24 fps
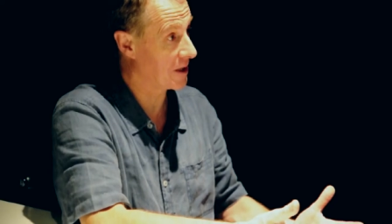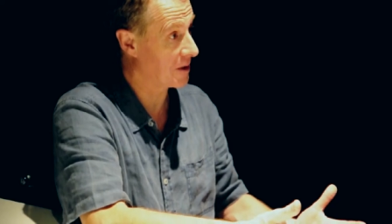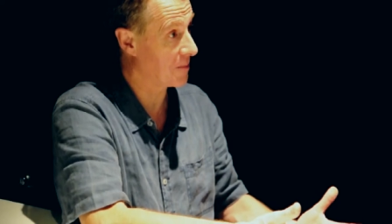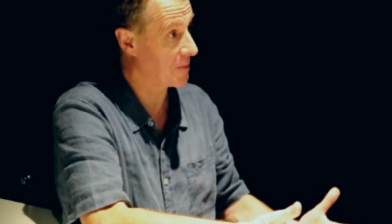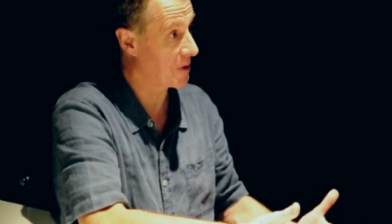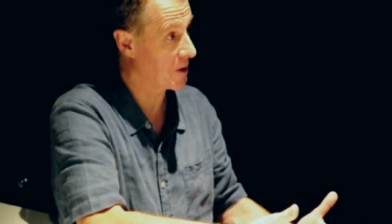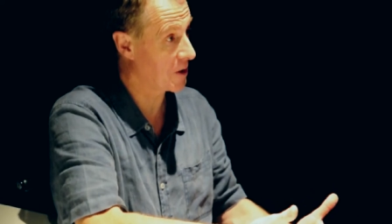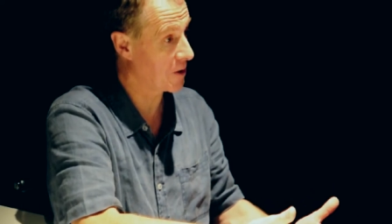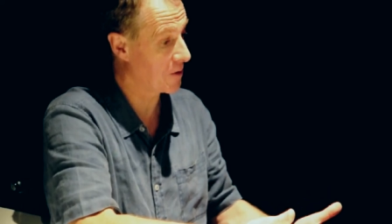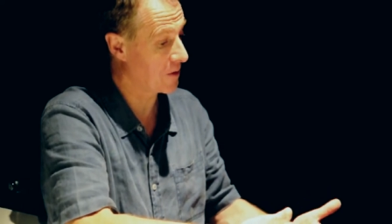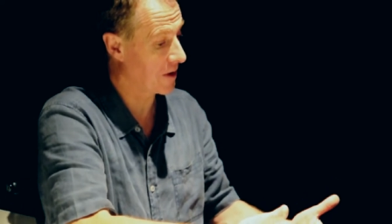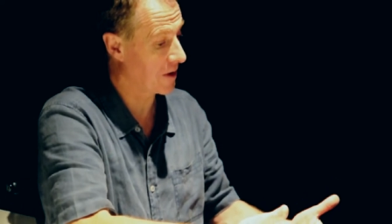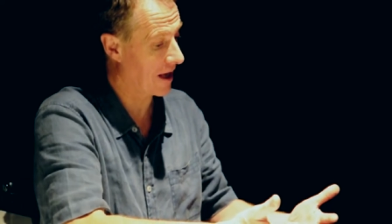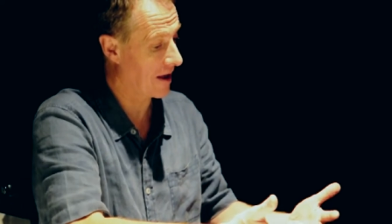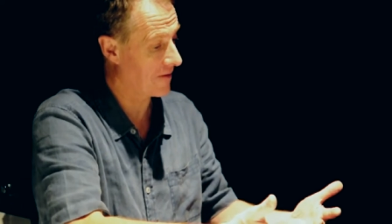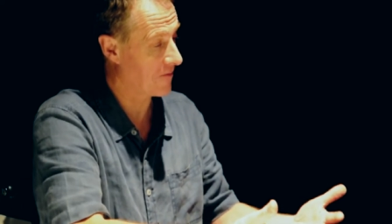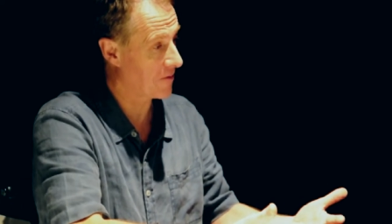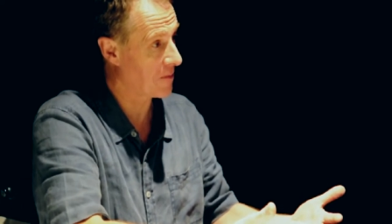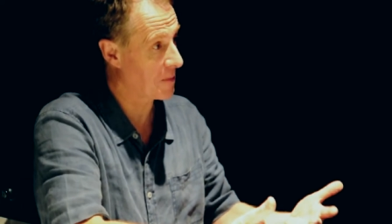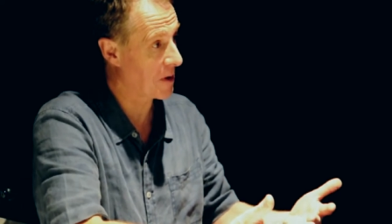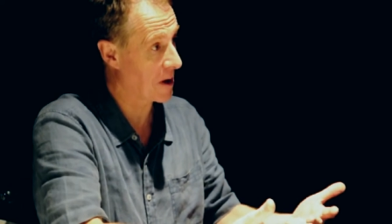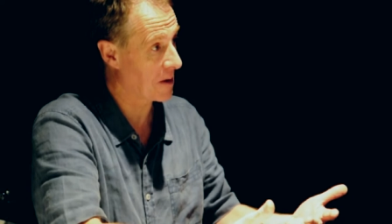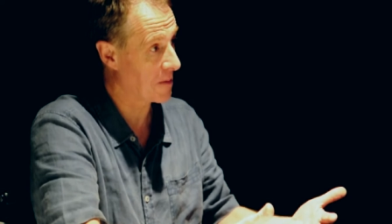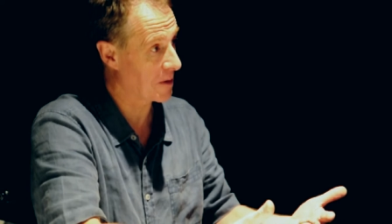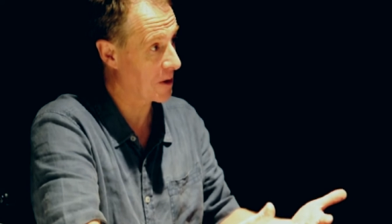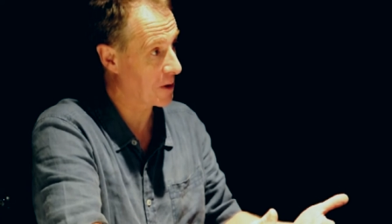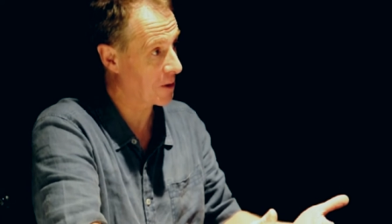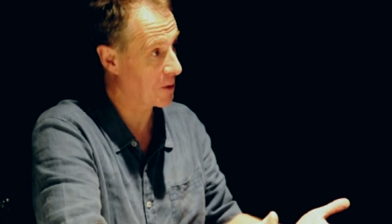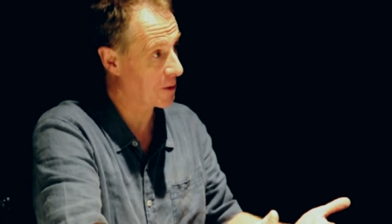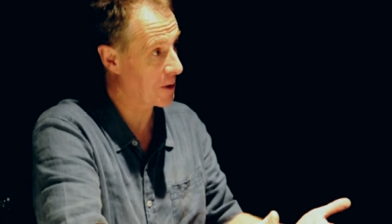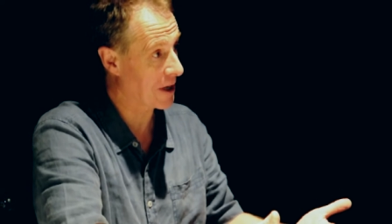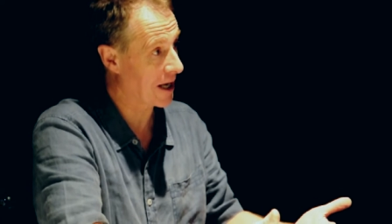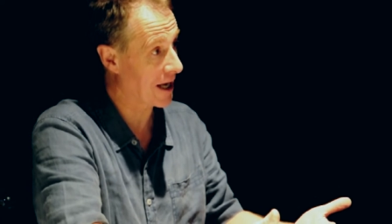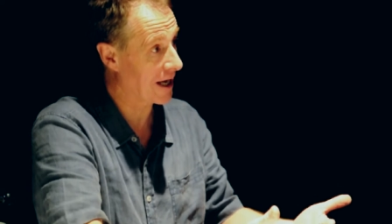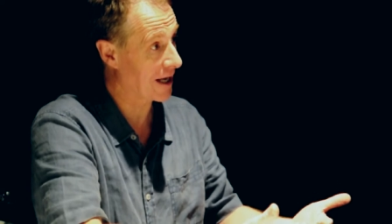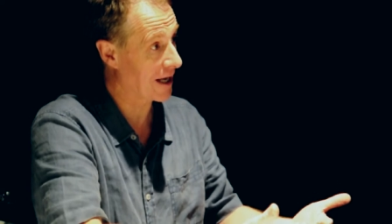in the pew and have the Bible in
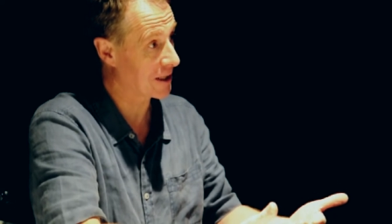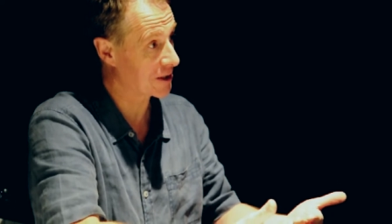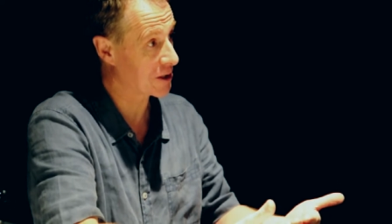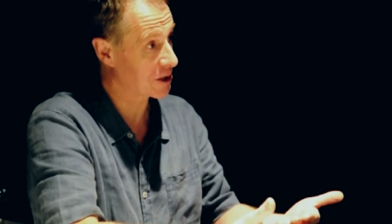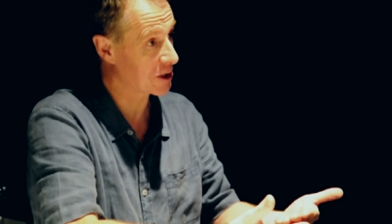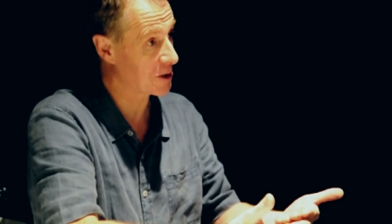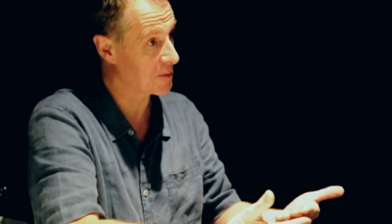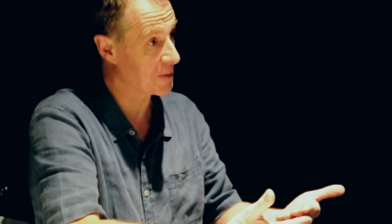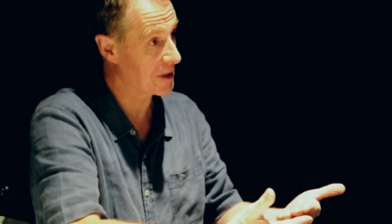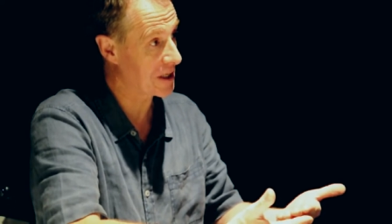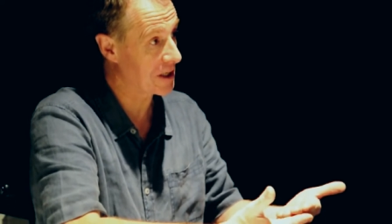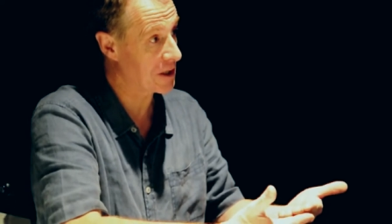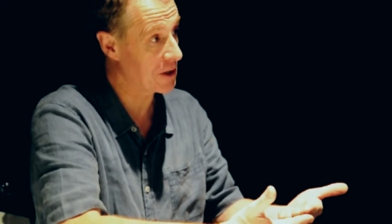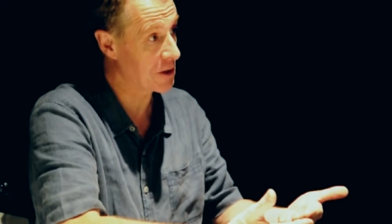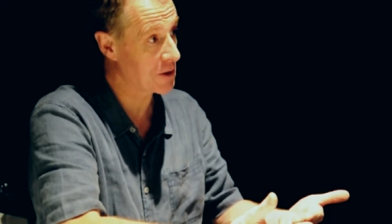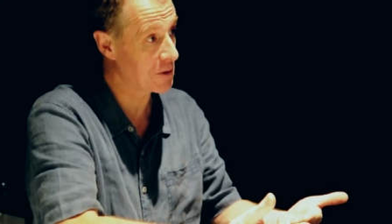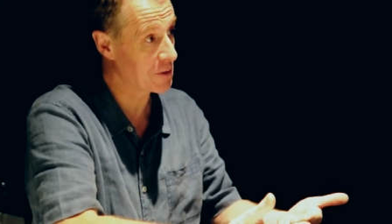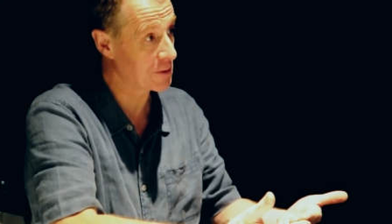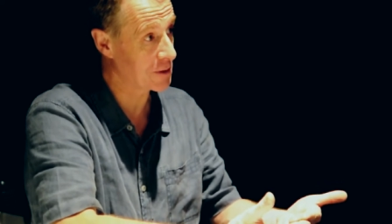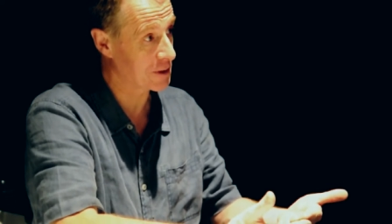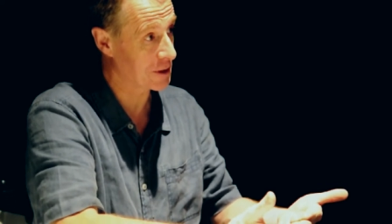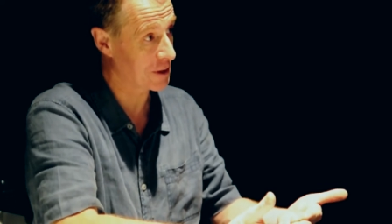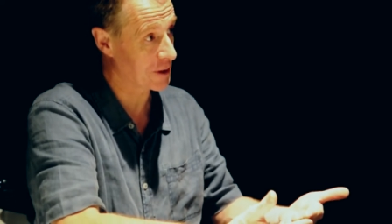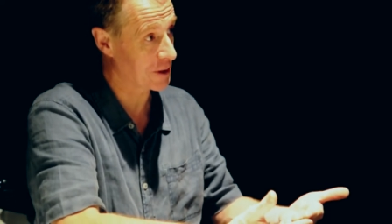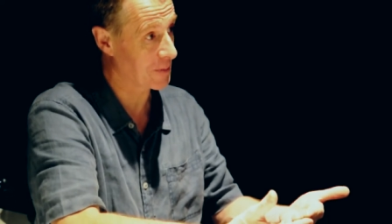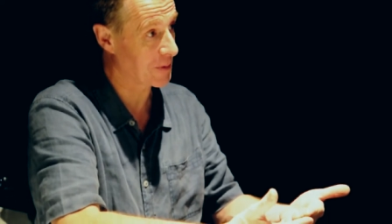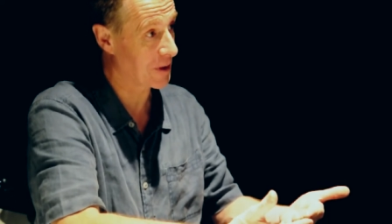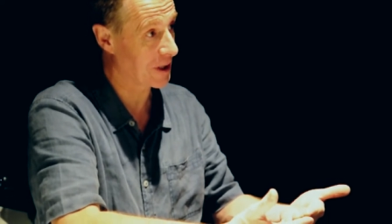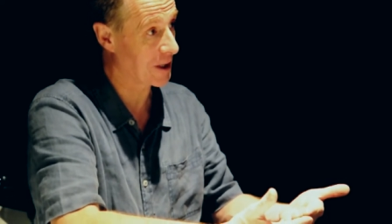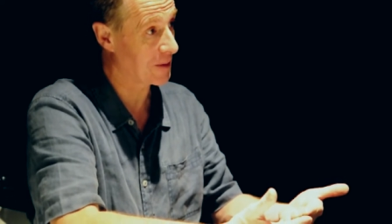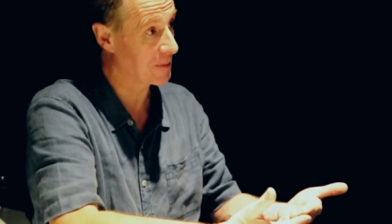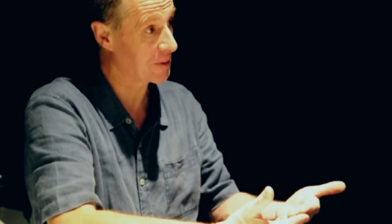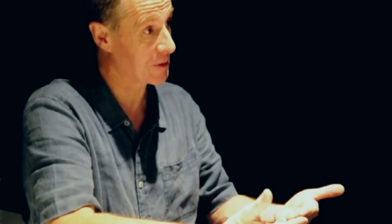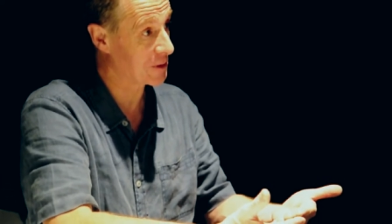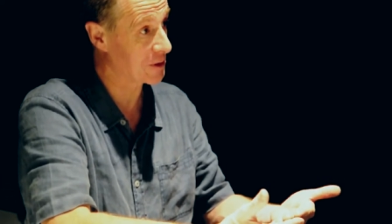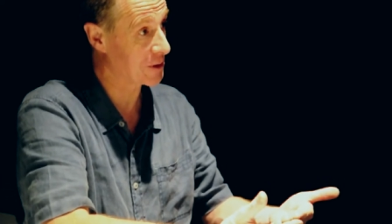your hands and to be using the
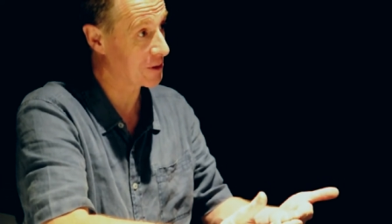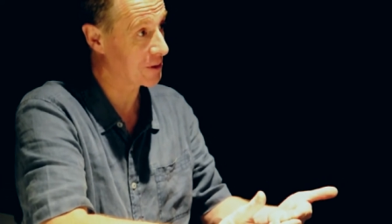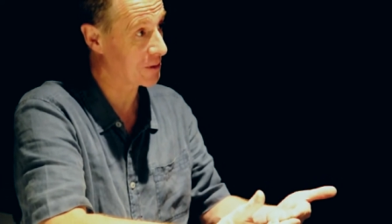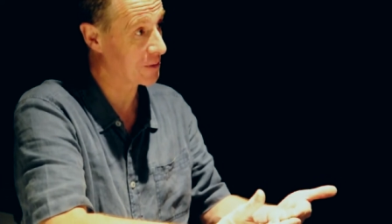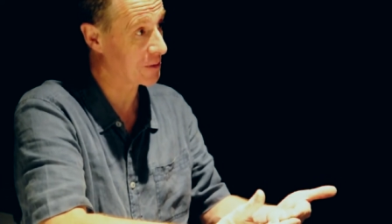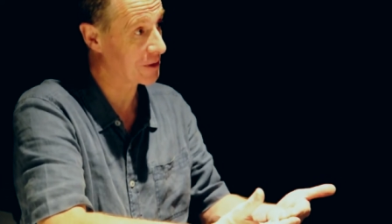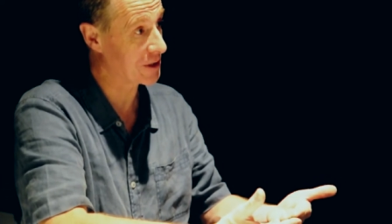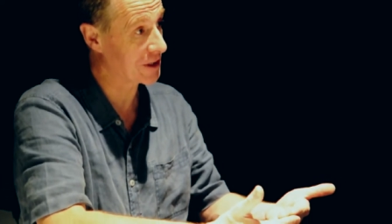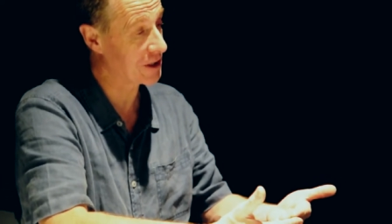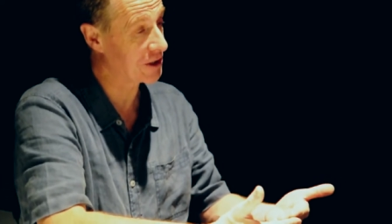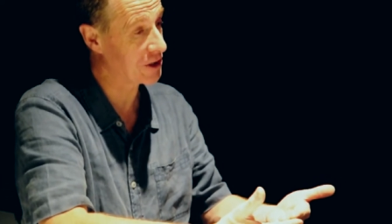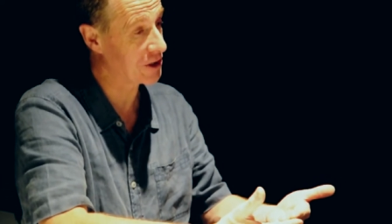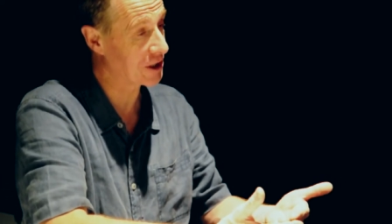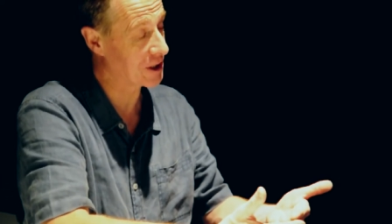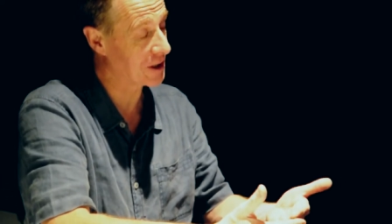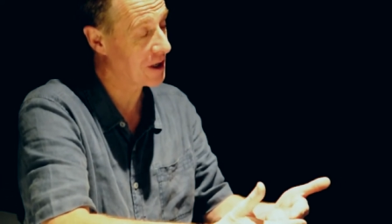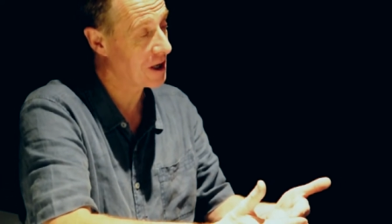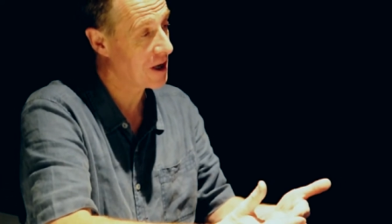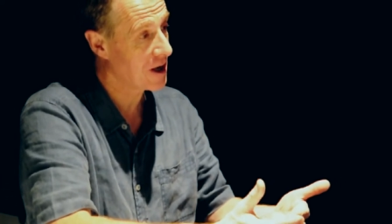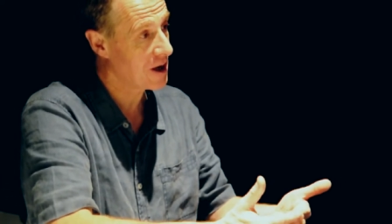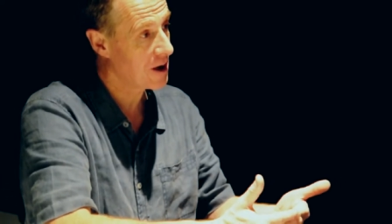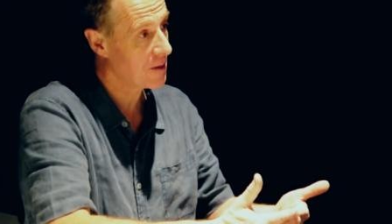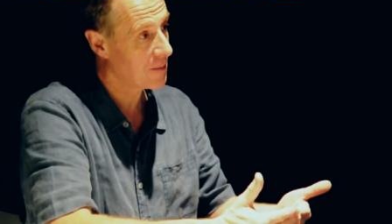Bible to do your teaching,